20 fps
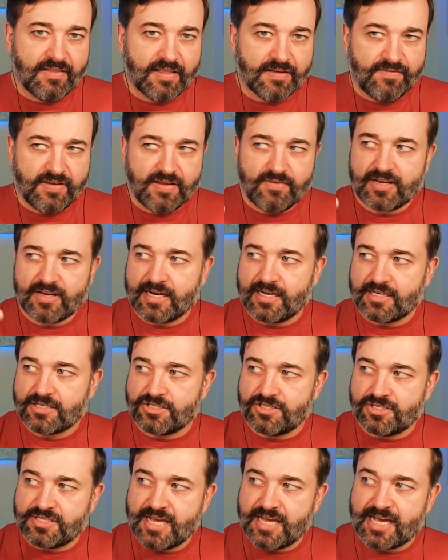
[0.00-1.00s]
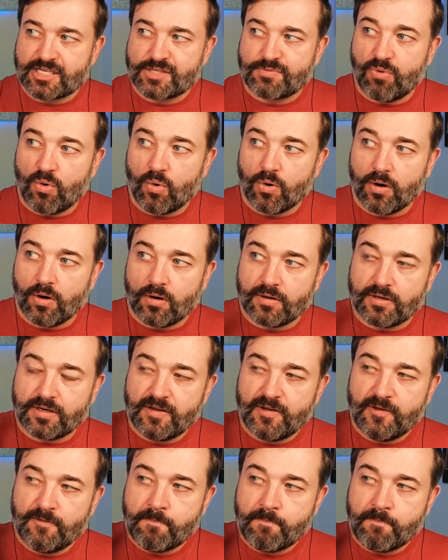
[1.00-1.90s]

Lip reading: Viva Connections dashboard